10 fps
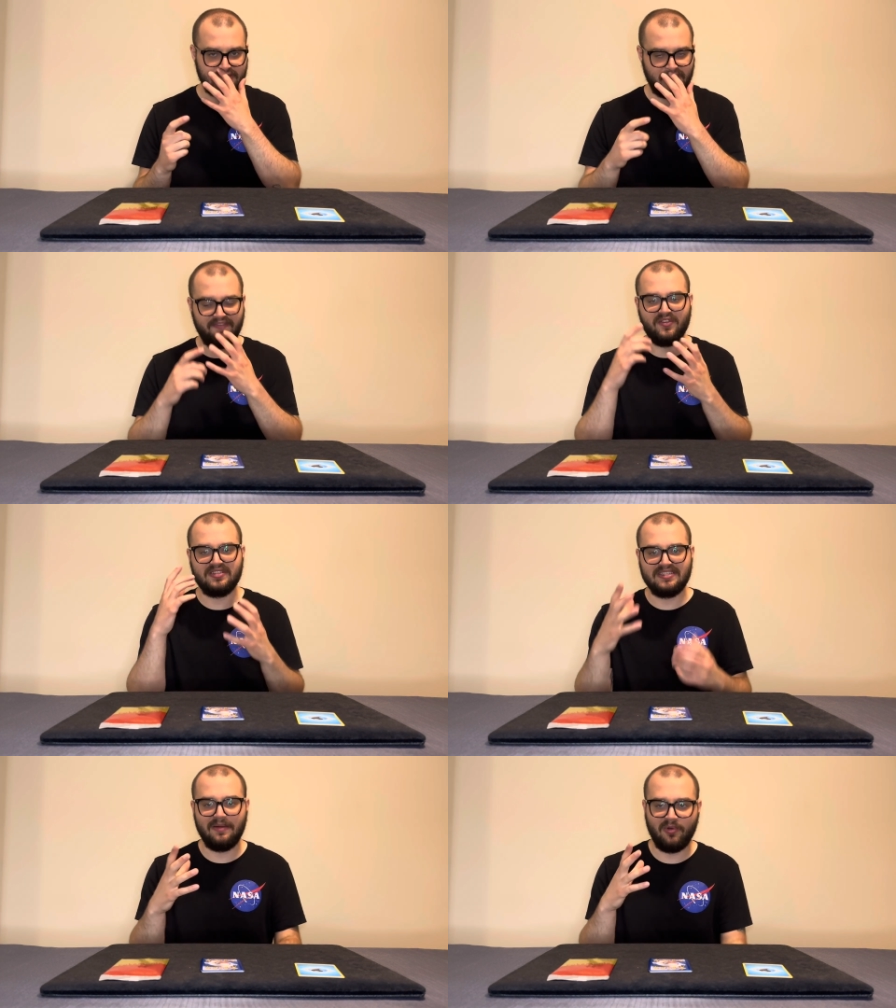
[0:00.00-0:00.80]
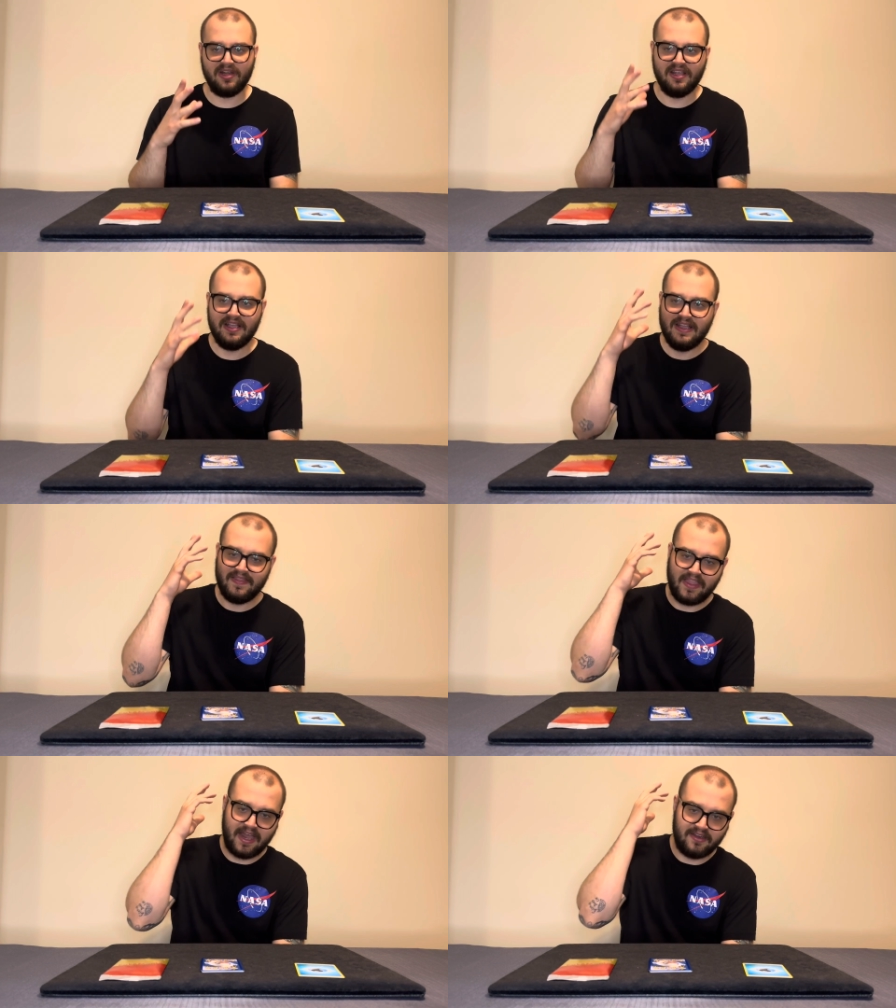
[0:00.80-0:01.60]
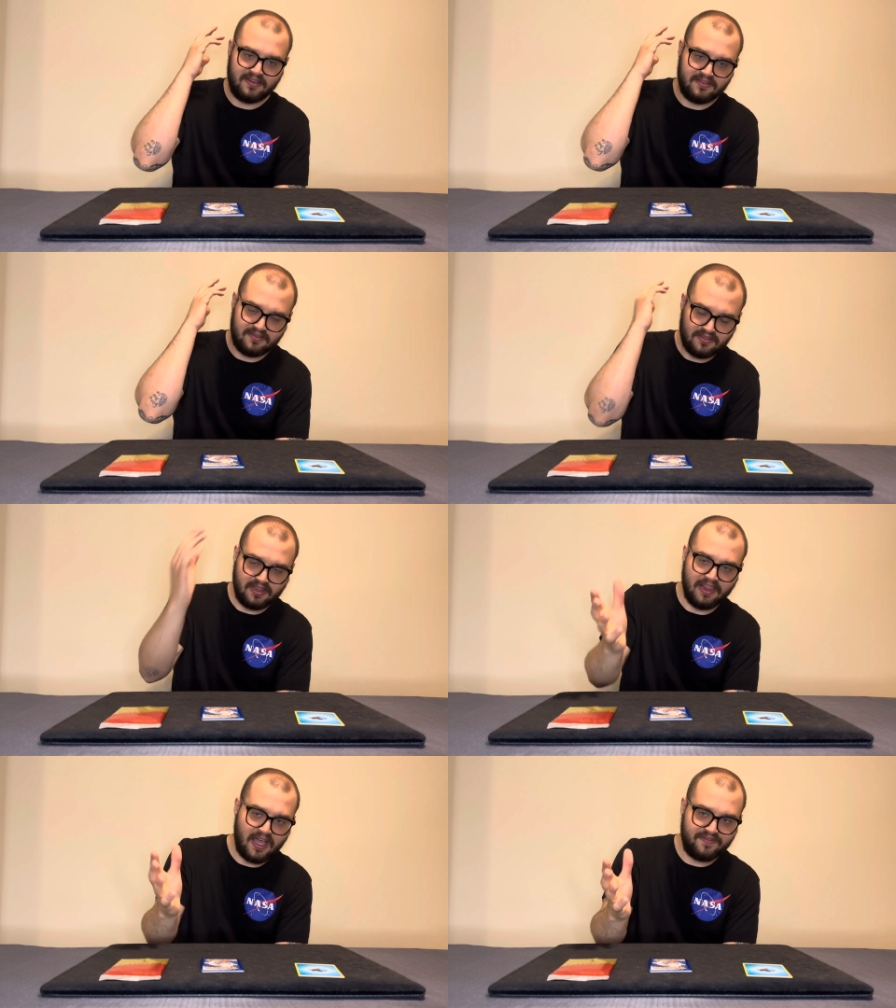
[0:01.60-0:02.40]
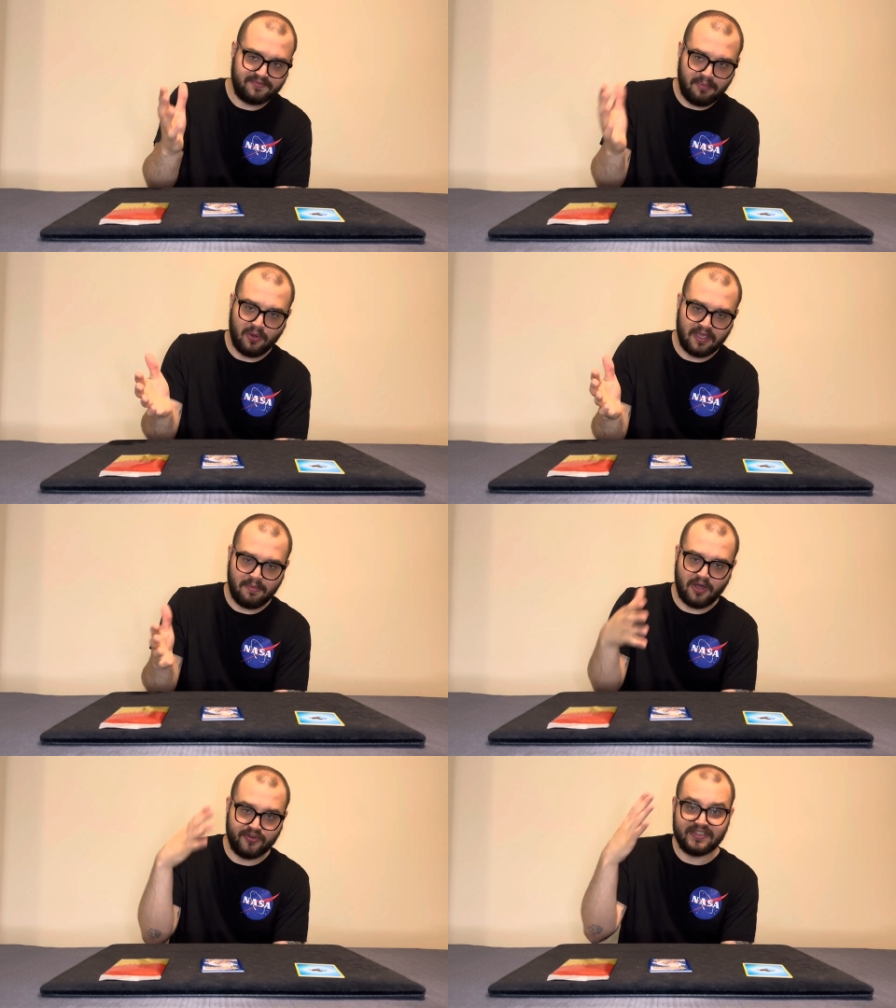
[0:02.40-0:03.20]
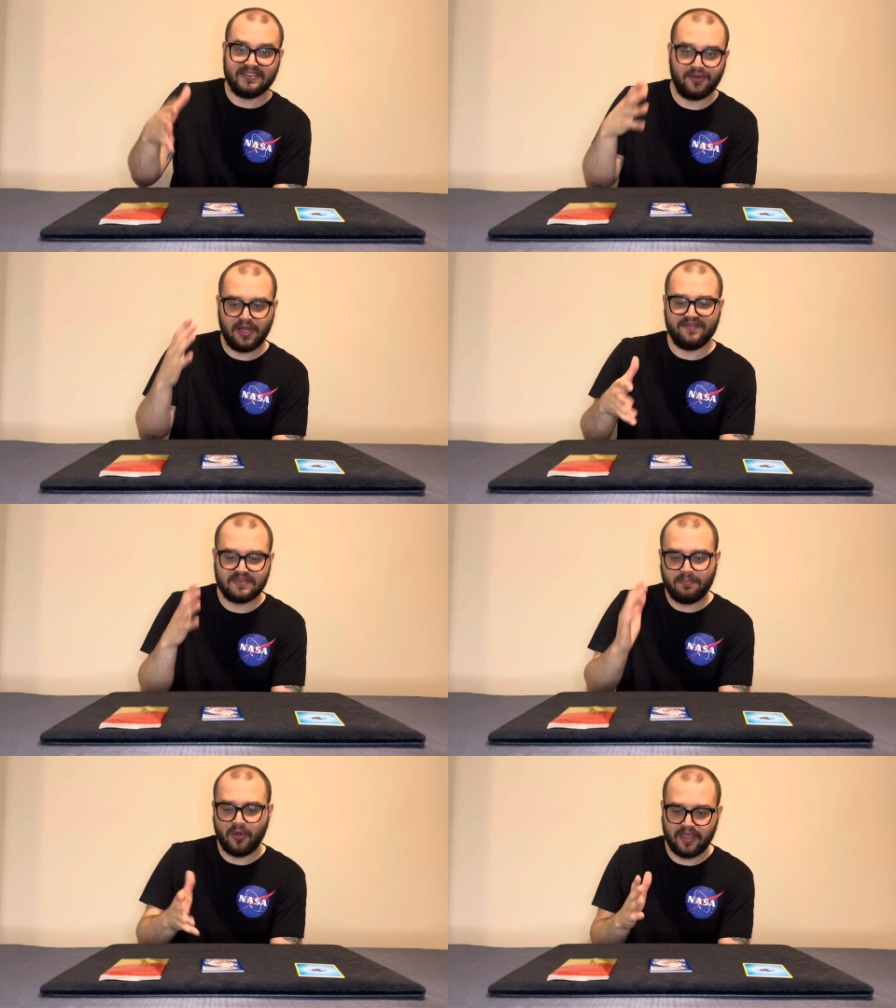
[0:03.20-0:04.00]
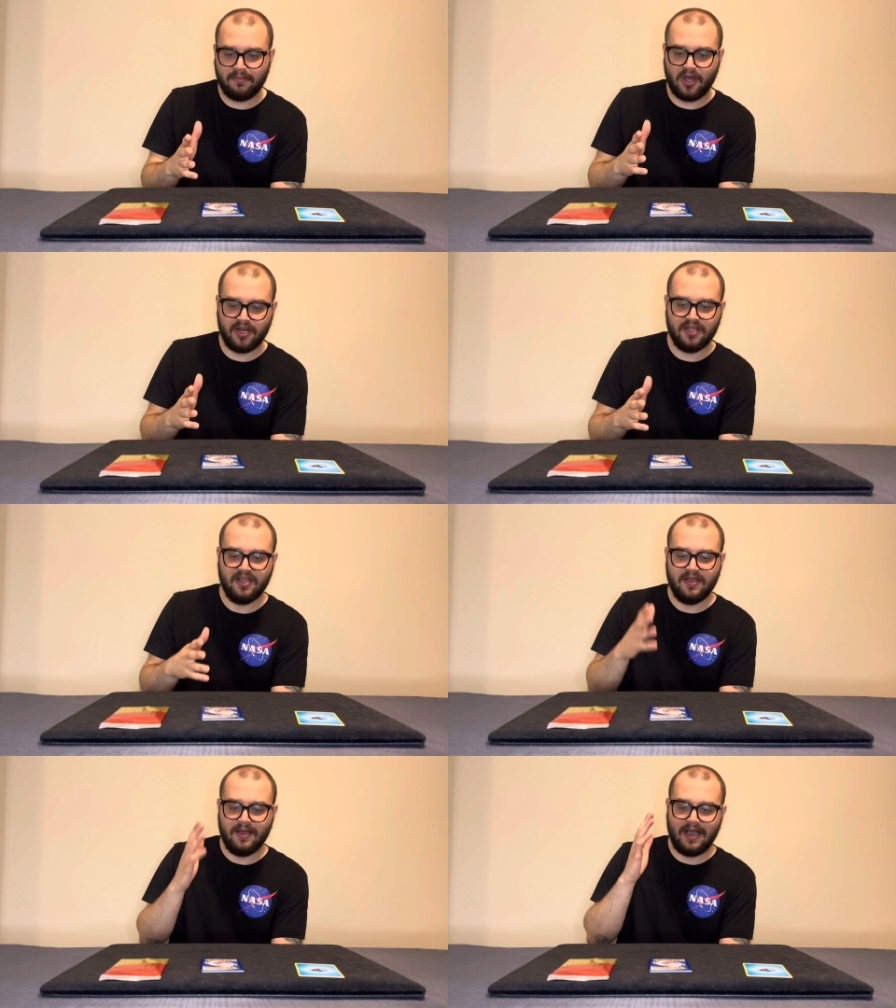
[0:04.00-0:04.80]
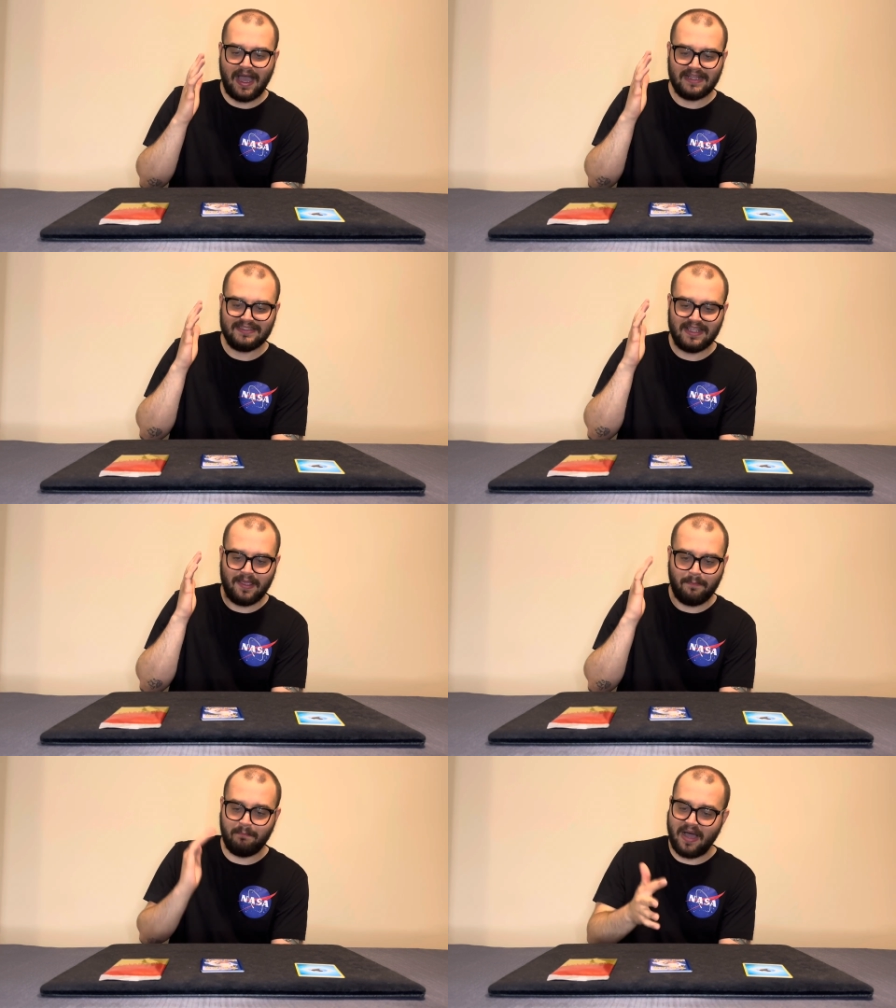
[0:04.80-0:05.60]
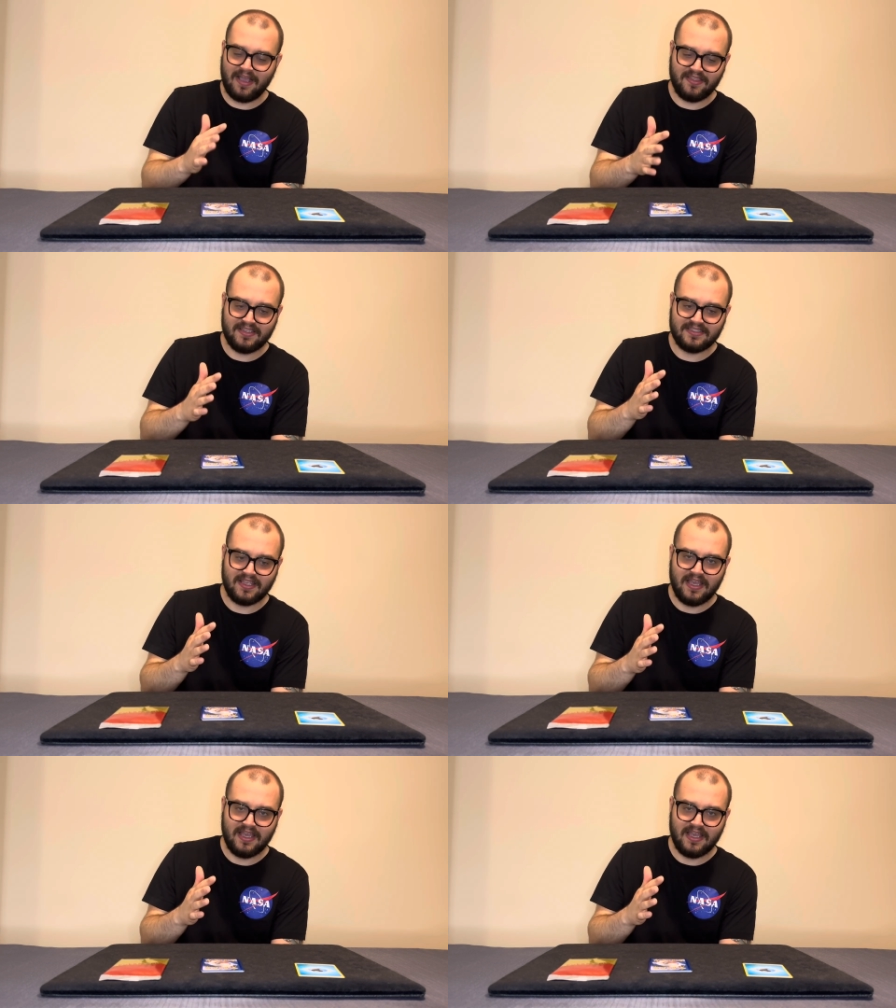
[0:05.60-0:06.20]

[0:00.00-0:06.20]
So if you're someone that loved Pokemon or still loves Pokemon, I'd say buy this